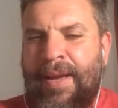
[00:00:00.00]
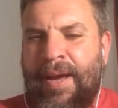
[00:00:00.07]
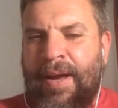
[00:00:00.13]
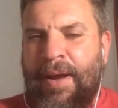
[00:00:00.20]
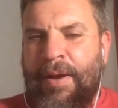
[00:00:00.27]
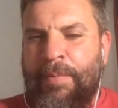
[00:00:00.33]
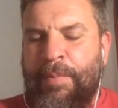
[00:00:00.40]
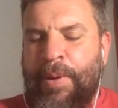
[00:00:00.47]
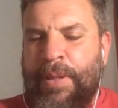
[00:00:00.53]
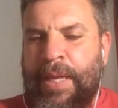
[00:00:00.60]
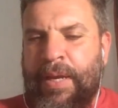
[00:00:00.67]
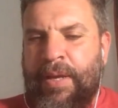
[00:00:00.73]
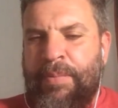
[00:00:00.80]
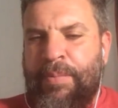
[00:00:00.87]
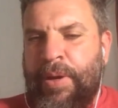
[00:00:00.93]
But they
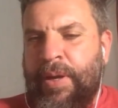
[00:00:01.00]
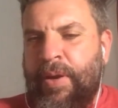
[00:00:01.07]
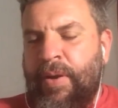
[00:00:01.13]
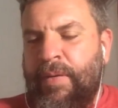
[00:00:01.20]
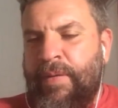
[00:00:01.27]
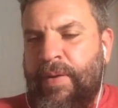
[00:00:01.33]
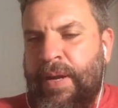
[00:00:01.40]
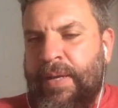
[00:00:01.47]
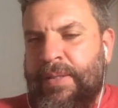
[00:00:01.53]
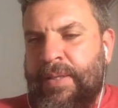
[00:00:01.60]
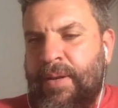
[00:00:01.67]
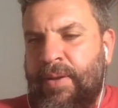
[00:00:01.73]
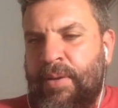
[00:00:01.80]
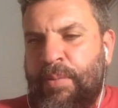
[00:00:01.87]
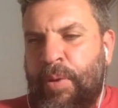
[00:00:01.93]
could bring it over as
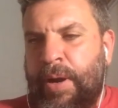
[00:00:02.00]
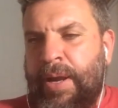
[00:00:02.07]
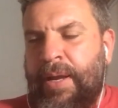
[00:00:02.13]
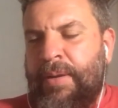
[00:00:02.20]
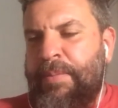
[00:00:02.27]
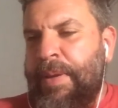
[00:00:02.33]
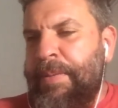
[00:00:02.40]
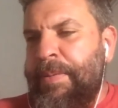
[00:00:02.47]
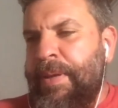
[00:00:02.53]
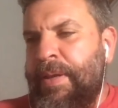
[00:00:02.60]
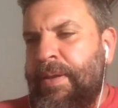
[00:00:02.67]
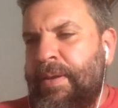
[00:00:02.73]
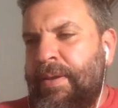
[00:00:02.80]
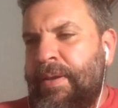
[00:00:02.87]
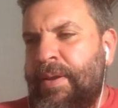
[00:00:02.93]
another brand,
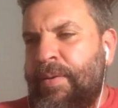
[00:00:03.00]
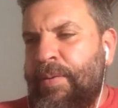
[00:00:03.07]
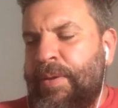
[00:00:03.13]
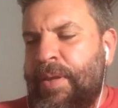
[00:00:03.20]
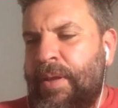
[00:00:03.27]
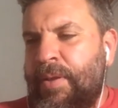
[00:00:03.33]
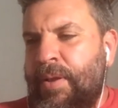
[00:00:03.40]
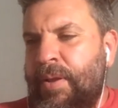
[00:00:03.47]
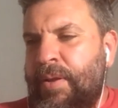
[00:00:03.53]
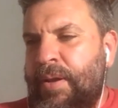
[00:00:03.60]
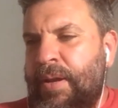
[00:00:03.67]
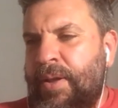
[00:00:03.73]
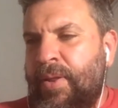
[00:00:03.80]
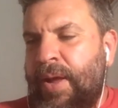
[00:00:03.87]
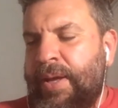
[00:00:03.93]
maybe, with
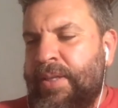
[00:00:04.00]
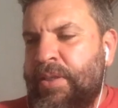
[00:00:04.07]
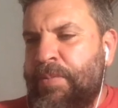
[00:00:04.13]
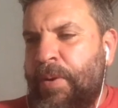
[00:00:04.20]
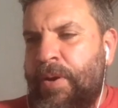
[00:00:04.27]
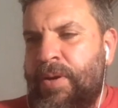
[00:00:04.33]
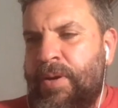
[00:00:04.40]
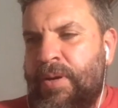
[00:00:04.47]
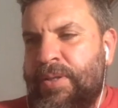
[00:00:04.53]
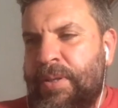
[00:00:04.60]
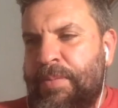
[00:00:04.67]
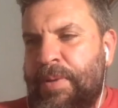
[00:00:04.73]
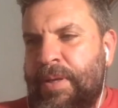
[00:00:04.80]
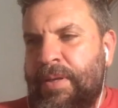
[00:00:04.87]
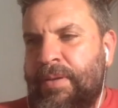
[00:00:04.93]
an alliance partner or
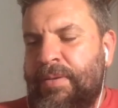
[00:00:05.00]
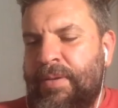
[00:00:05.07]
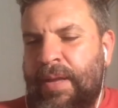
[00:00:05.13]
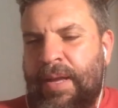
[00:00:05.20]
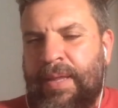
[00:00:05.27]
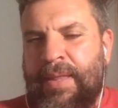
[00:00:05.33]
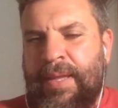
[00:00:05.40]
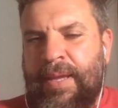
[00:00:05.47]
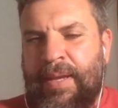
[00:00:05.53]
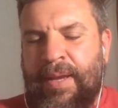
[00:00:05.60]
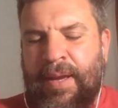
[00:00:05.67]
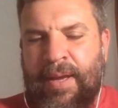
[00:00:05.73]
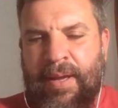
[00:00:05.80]
something. I think